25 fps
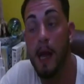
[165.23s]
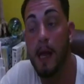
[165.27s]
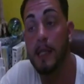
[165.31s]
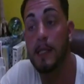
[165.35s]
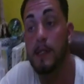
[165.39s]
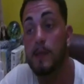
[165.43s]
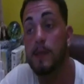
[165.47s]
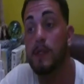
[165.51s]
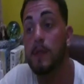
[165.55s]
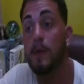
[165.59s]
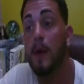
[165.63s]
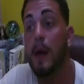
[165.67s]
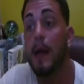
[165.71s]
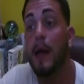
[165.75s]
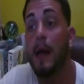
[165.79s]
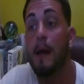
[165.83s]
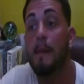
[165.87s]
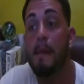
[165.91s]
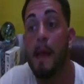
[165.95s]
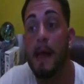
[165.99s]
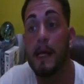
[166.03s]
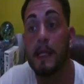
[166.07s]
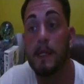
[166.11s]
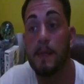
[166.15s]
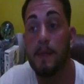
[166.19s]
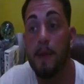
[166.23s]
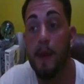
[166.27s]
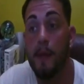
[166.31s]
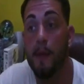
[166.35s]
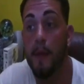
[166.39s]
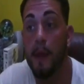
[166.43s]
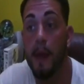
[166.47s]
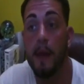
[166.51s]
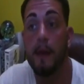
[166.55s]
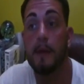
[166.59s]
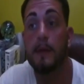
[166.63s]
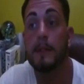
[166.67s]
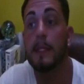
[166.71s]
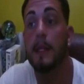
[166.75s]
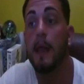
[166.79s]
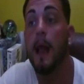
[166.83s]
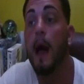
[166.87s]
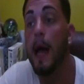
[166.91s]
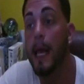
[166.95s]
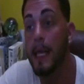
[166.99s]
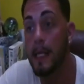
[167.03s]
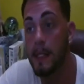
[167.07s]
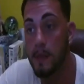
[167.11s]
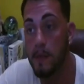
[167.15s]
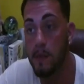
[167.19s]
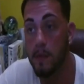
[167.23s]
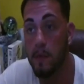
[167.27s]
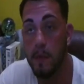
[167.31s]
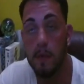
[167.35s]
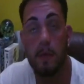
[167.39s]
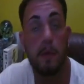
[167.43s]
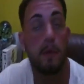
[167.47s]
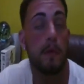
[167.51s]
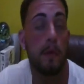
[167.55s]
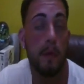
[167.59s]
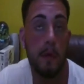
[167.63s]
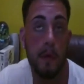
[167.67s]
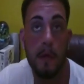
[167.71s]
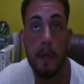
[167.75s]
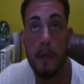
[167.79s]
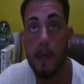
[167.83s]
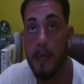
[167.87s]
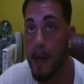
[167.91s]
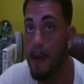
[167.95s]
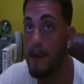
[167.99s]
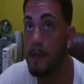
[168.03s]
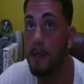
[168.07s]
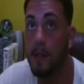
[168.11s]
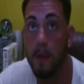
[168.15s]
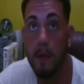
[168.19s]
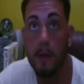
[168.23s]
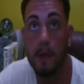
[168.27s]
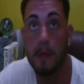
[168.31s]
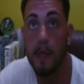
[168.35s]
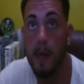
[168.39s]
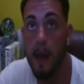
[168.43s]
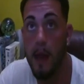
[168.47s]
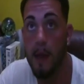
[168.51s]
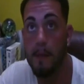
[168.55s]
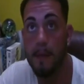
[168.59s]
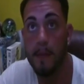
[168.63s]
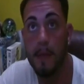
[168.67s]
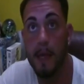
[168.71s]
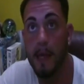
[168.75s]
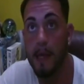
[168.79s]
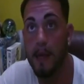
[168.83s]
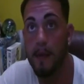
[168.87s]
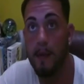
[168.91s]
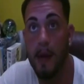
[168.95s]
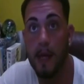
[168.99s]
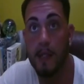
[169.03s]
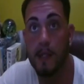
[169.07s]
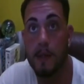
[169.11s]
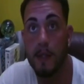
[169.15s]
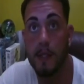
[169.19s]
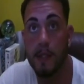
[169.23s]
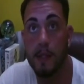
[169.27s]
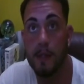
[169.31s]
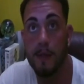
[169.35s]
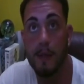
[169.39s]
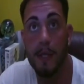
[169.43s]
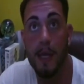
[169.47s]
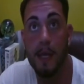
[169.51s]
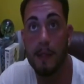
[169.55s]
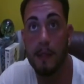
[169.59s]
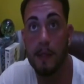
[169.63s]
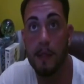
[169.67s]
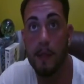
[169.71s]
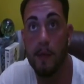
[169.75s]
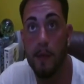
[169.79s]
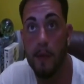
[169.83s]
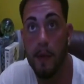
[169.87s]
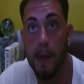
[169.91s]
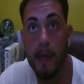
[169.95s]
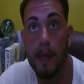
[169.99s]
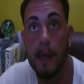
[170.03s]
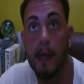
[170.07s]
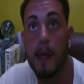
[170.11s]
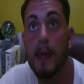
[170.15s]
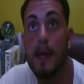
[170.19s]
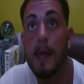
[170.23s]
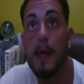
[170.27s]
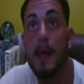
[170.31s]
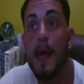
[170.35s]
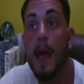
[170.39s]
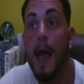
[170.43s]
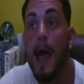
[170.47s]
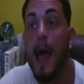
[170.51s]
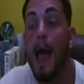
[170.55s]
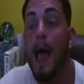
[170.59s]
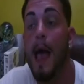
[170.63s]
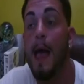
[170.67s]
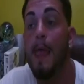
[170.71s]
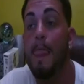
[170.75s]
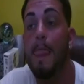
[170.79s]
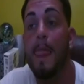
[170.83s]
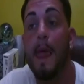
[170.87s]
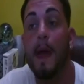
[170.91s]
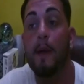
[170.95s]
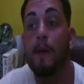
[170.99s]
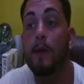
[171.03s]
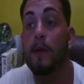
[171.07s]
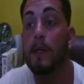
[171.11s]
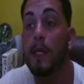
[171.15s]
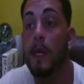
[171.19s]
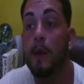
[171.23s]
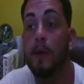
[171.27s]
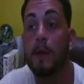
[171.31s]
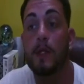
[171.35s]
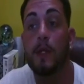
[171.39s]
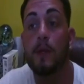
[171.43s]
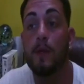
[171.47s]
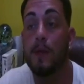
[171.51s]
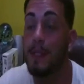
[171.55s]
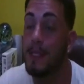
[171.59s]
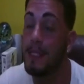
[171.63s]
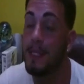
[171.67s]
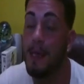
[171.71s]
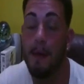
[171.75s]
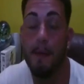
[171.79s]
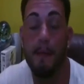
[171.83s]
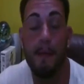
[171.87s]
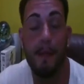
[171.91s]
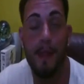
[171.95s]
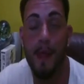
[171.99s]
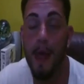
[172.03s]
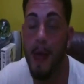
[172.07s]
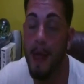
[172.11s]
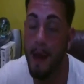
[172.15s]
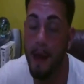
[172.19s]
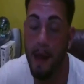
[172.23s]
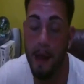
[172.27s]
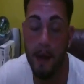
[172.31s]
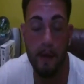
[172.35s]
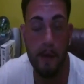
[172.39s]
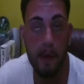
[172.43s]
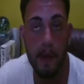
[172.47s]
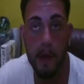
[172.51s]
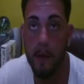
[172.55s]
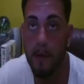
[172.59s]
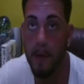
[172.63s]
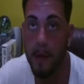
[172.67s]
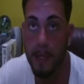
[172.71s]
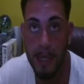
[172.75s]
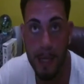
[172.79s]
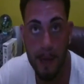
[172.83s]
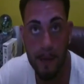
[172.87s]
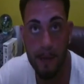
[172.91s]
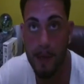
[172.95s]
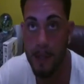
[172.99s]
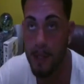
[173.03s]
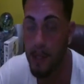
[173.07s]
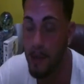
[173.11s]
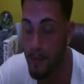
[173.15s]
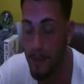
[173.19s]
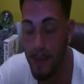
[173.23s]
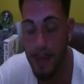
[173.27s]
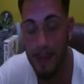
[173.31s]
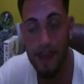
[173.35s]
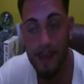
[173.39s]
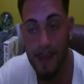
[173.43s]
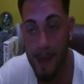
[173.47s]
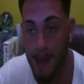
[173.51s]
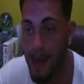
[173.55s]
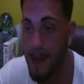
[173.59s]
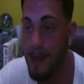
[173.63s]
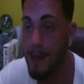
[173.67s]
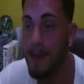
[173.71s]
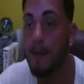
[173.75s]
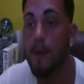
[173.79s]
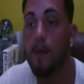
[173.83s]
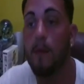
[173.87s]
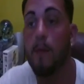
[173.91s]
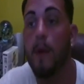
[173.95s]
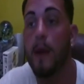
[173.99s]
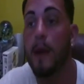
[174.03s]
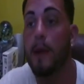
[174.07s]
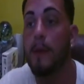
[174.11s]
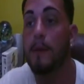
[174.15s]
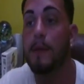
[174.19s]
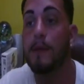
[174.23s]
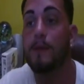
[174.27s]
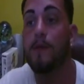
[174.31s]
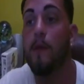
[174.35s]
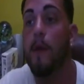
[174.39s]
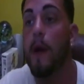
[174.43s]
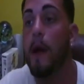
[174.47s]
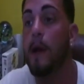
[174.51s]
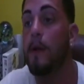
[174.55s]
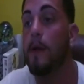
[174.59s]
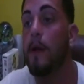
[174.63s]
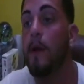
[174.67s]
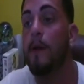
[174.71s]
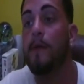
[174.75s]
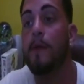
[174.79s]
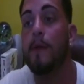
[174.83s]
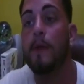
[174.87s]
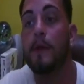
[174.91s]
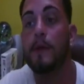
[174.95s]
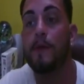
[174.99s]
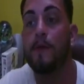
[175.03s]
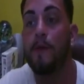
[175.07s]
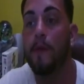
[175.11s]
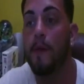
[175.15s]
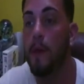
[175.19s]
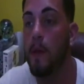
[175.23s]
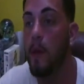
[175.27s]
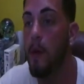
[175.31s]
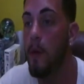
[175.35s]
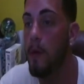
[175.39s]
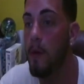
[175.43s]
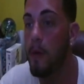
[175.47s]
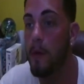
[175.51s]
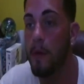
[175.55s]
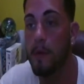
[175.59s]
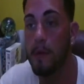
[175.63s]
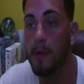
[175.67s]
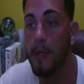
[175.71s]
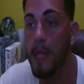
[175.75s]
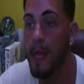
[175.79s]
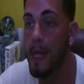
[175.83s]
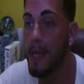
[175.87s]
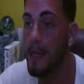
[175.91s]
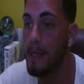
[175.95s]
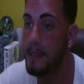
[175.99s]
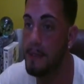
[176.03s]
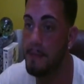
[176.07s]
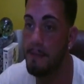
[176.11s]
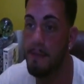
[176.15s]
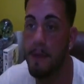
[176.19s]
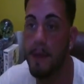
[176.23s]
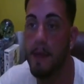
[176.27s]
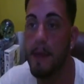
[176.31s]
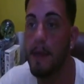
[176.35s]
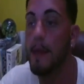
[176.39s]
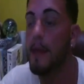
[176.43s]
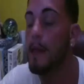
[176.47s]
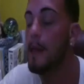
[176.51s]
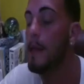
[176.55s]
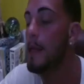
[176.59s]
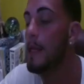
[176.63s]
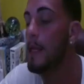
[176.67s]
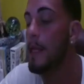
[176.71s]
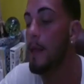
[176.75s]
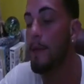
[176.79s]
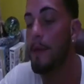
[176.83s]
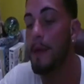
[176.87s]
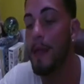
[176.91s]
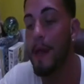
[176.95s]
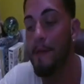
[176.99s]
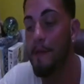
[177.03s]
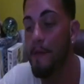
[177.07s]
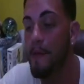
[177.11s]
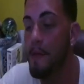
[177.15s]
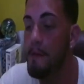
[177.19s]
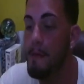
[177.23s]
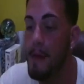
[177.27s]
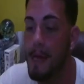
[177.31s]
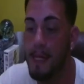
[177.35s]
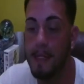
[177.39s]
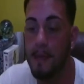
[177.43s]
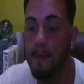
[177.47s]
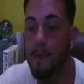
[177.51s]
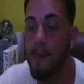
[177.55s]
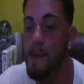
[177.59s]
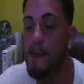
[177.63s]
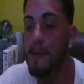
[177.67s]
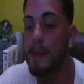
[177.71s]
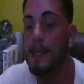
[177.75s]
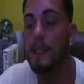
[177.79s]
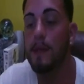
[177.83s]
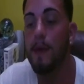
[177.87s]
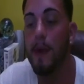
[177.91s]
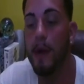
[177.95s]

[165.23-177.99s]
To be honest with you, I got messed with when I was in high school. That was a long time. I graduated in 2003. And they were doing something then. I don't know what they were doing then, what it was for. I don't know if it was for local things, but they were definitely messing with me.